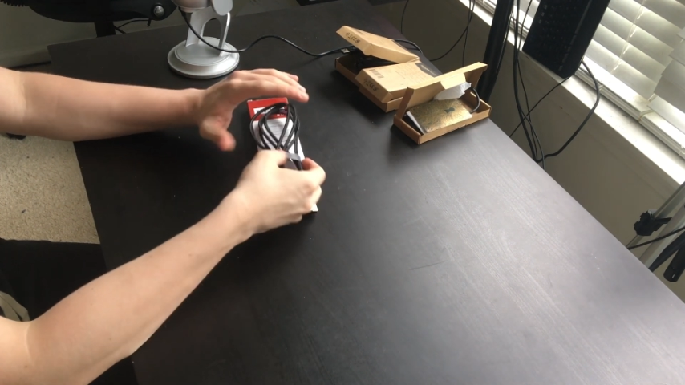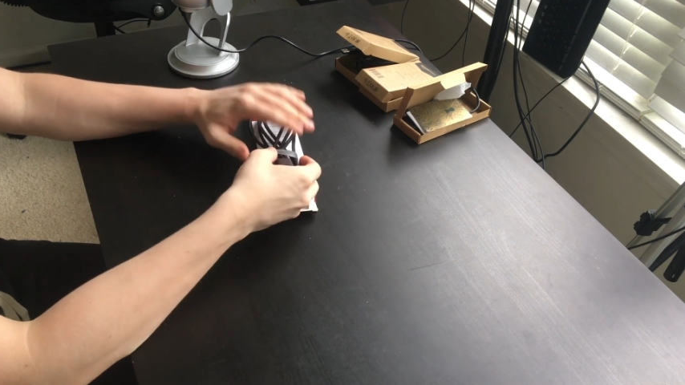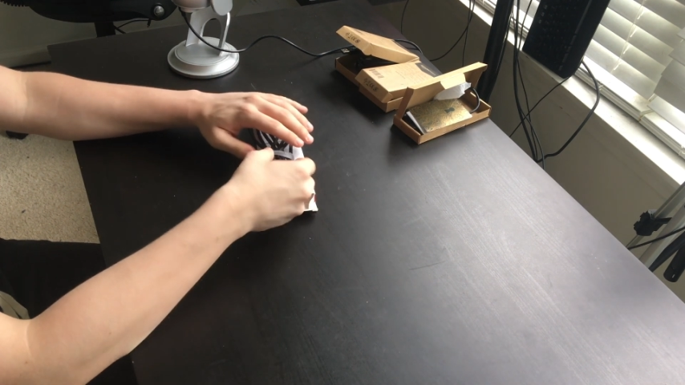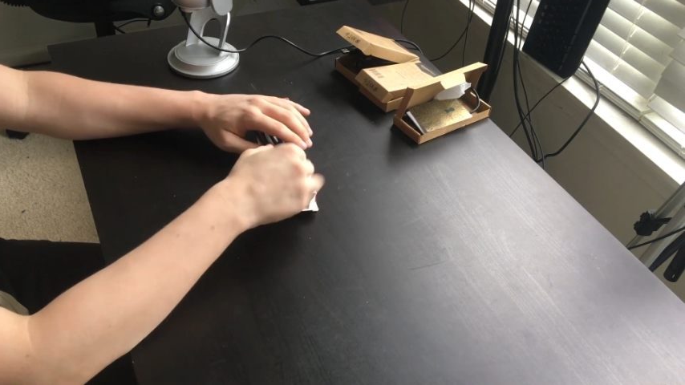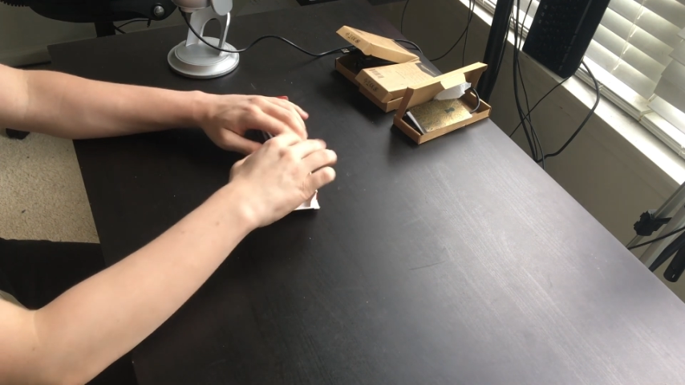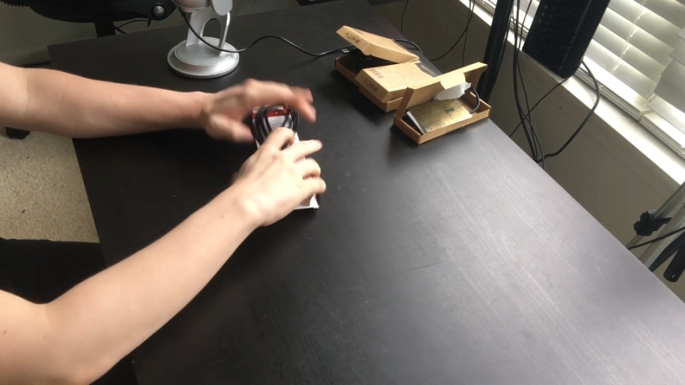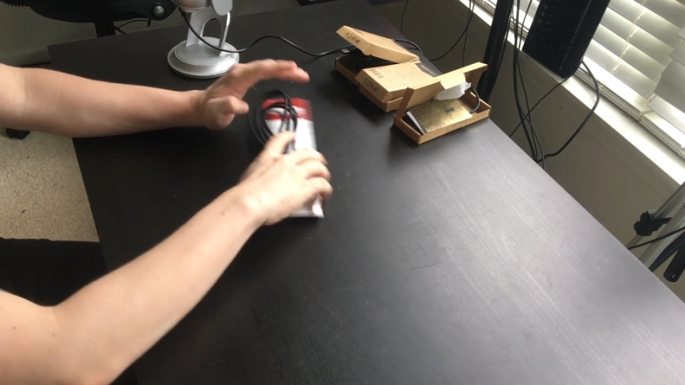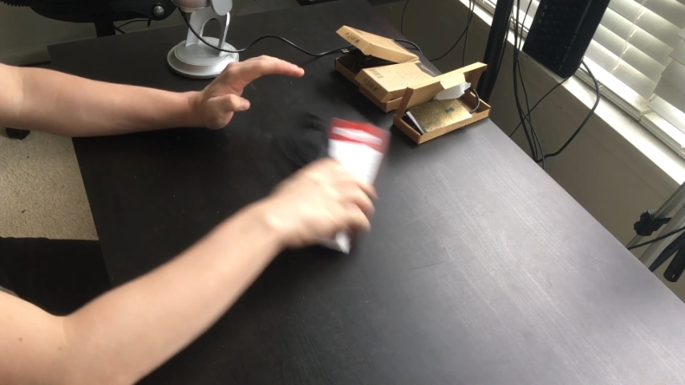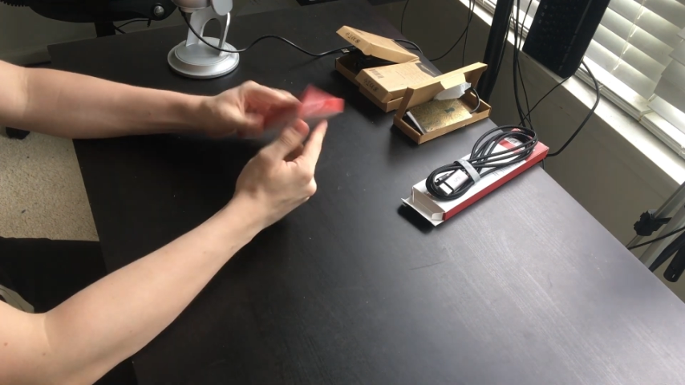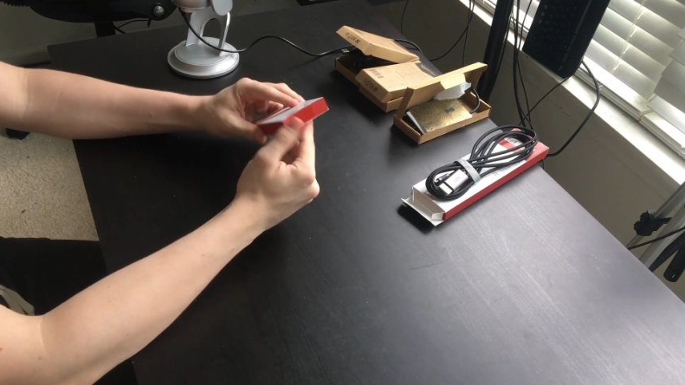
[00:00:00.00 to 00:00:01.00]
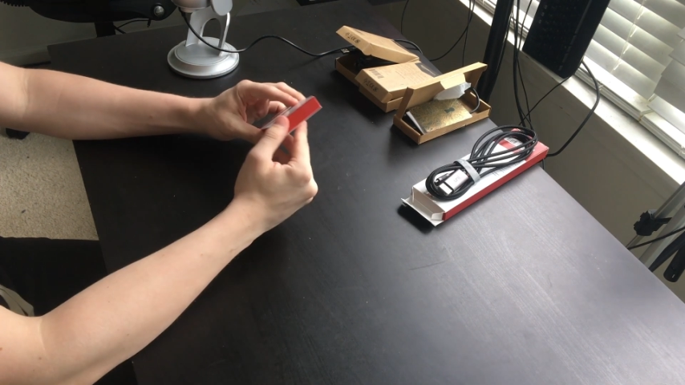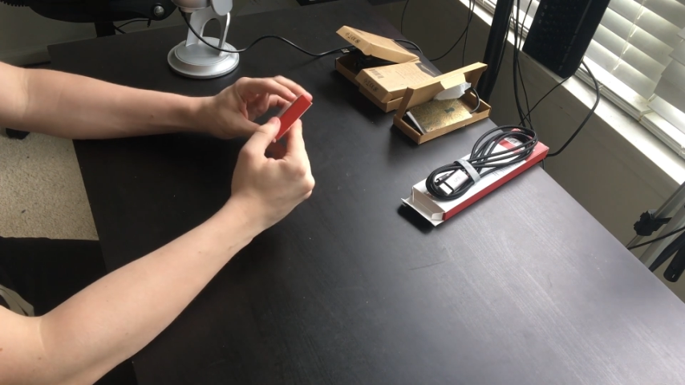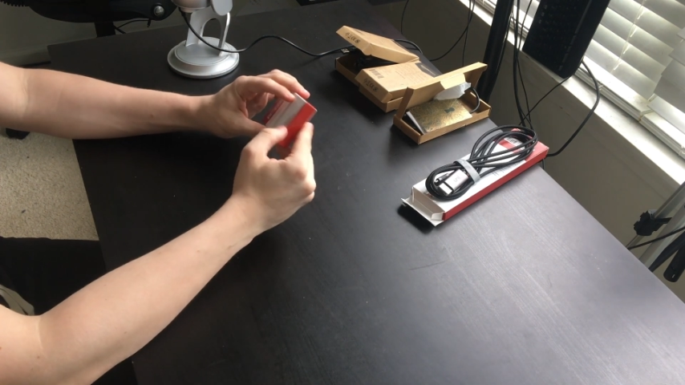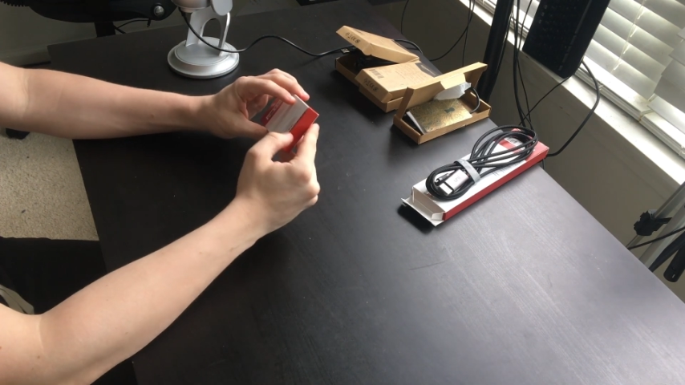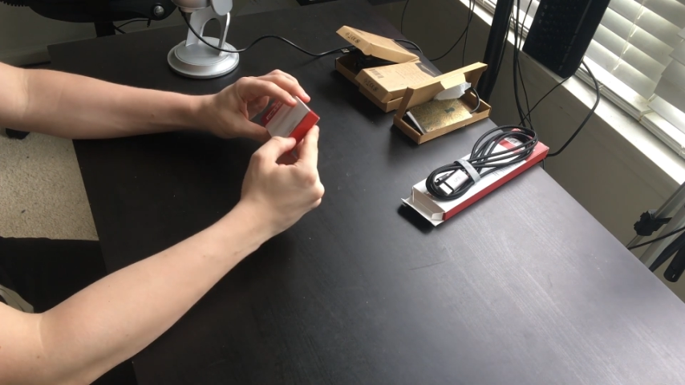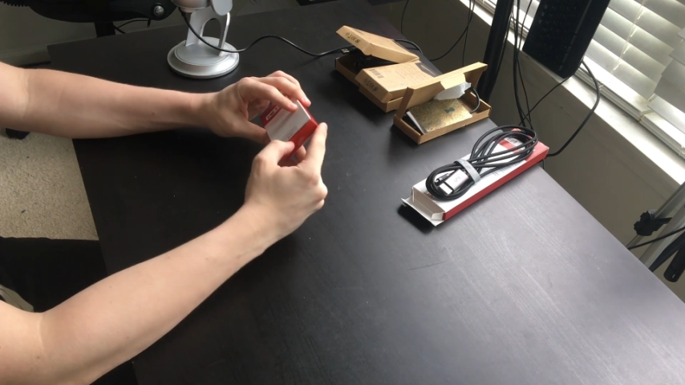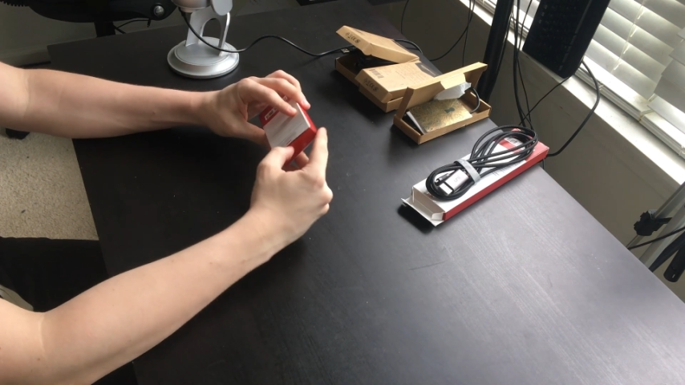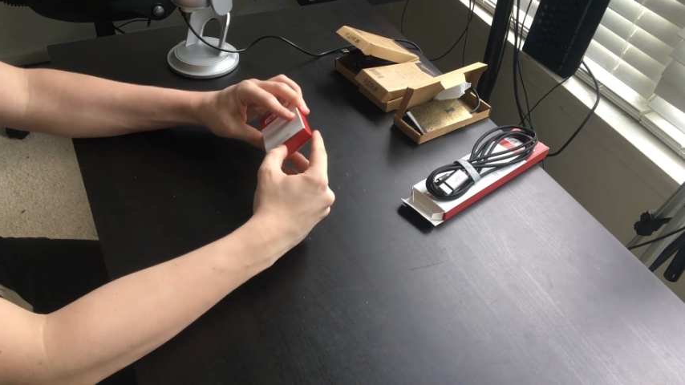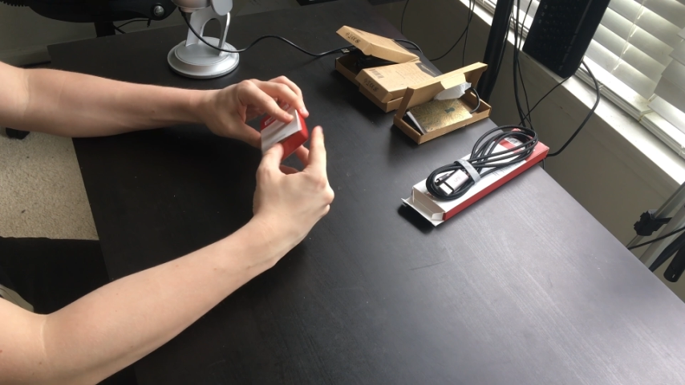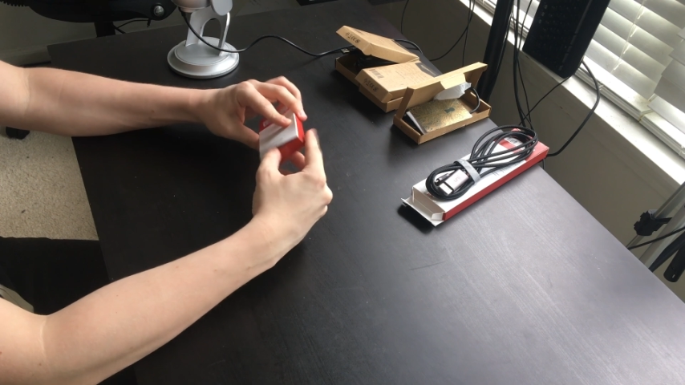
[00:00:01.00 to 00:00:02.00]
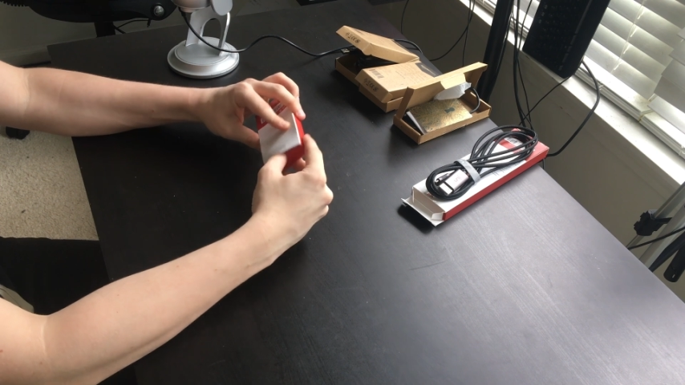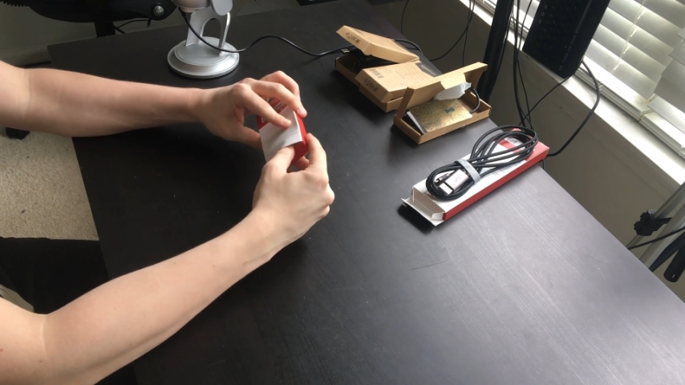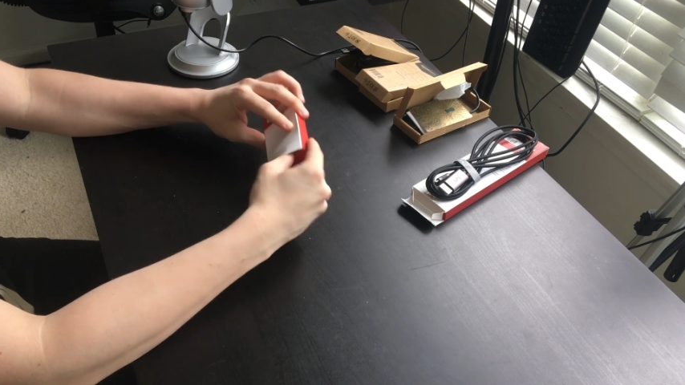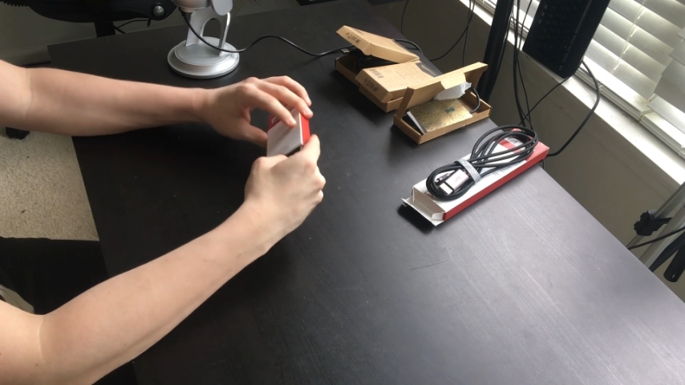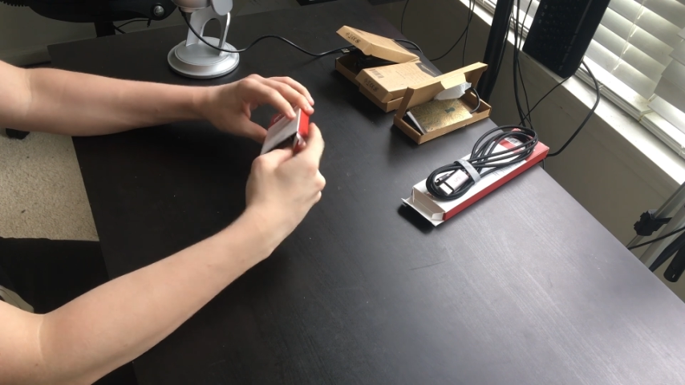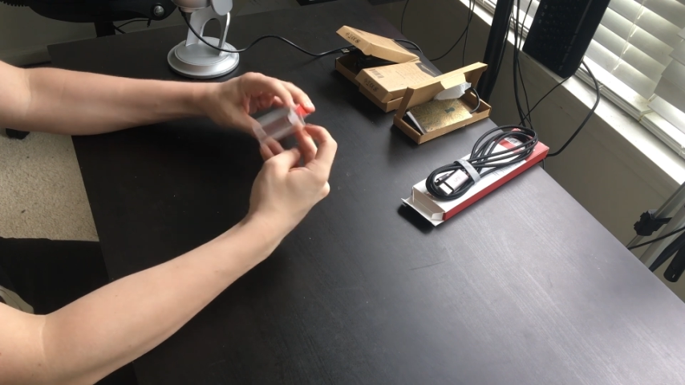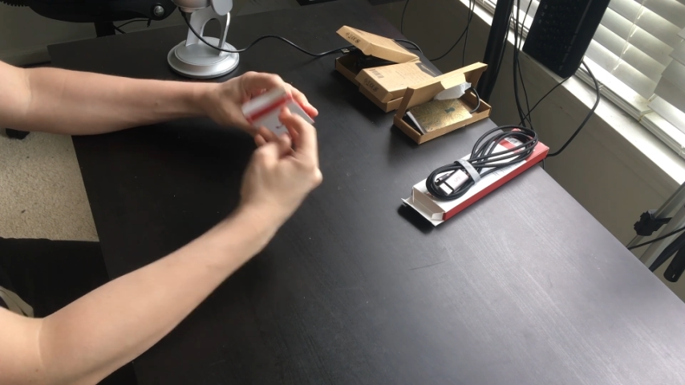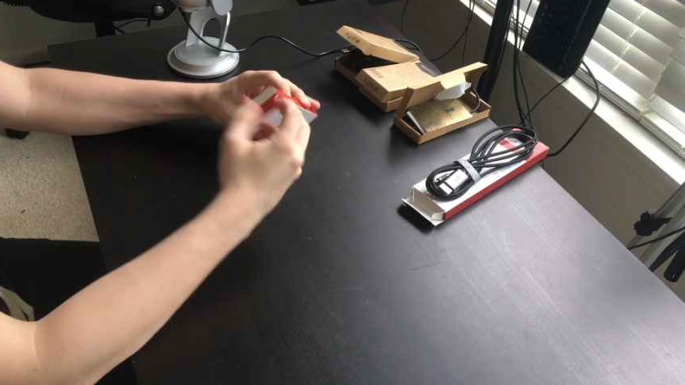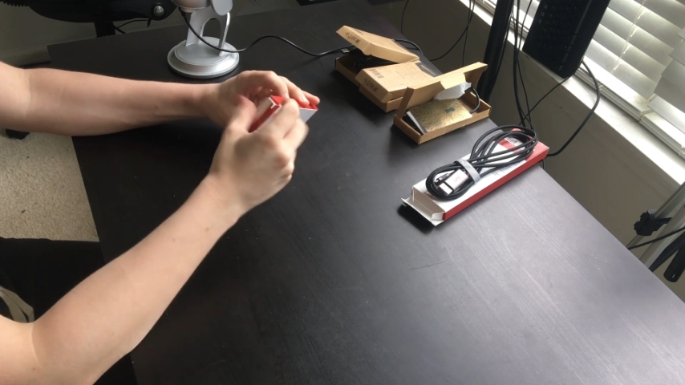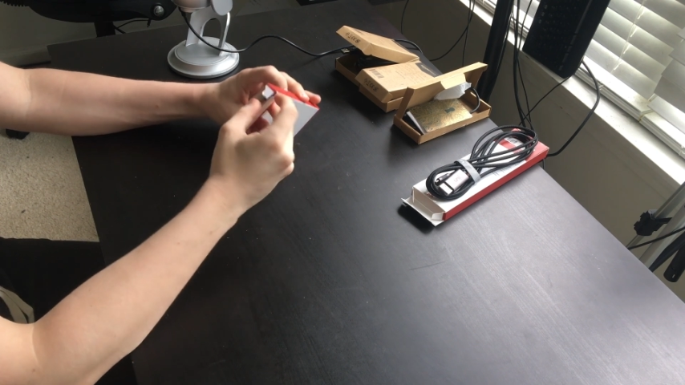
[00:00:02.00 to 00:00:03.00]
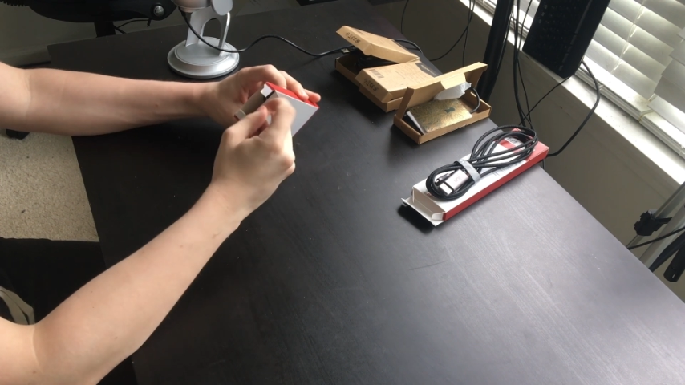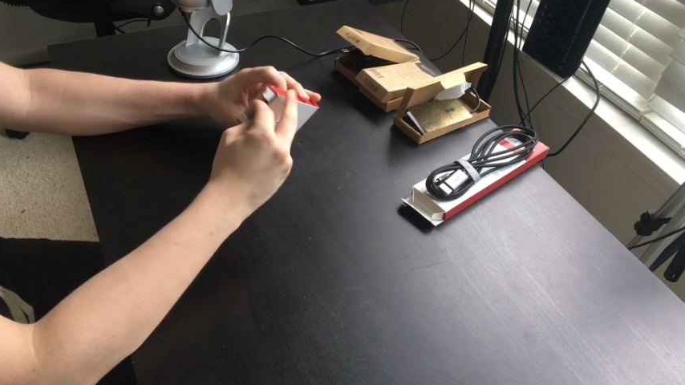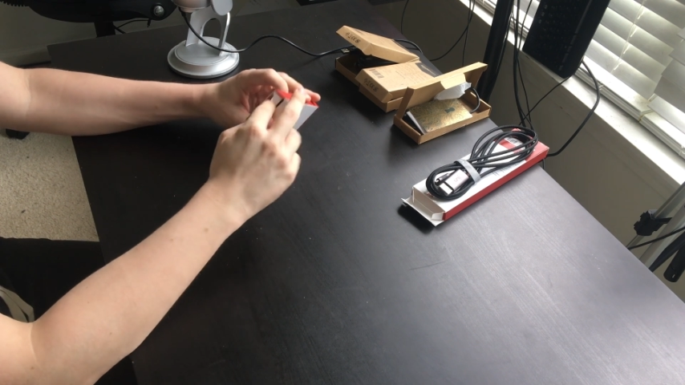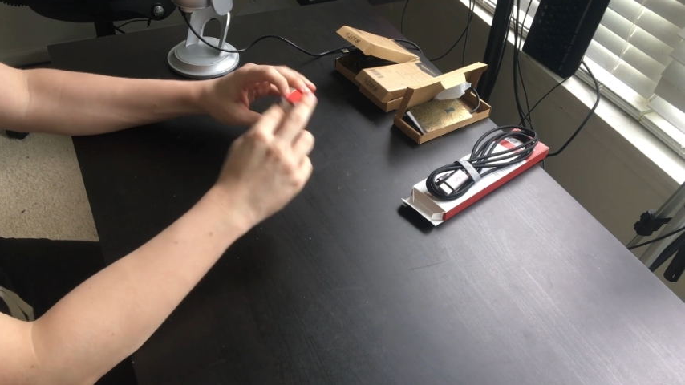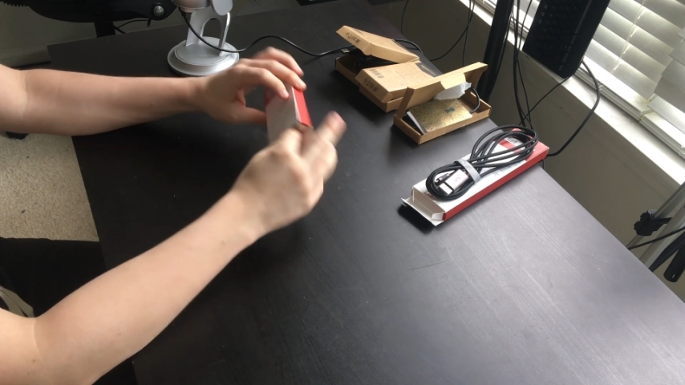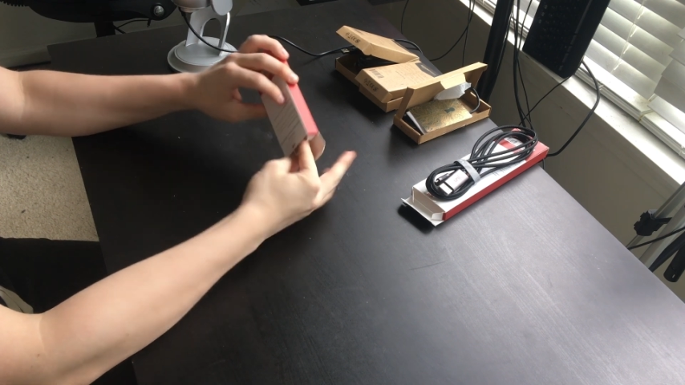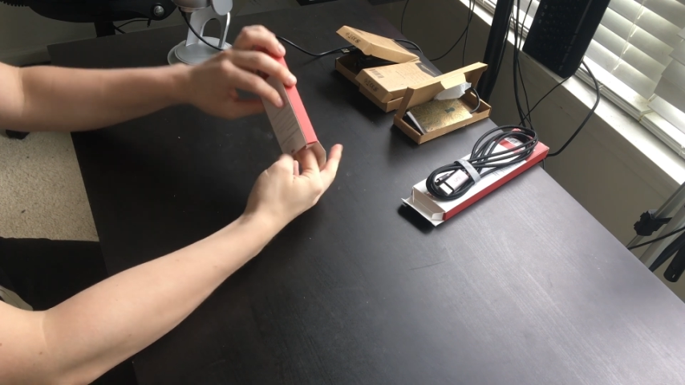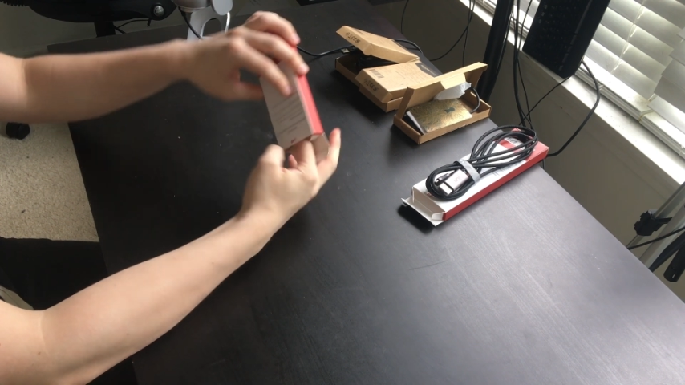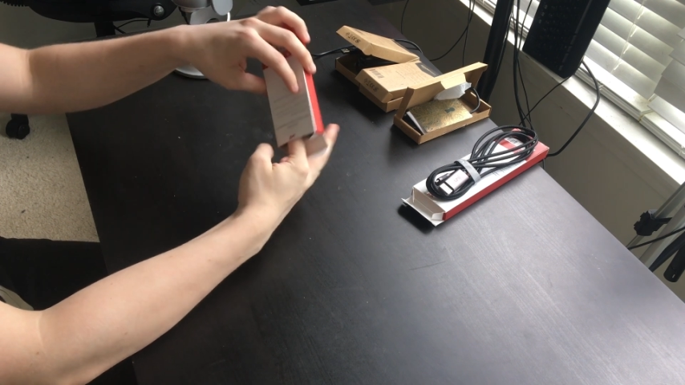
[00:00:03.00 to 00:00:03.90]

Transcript: No face is visible, so there are no lips to read.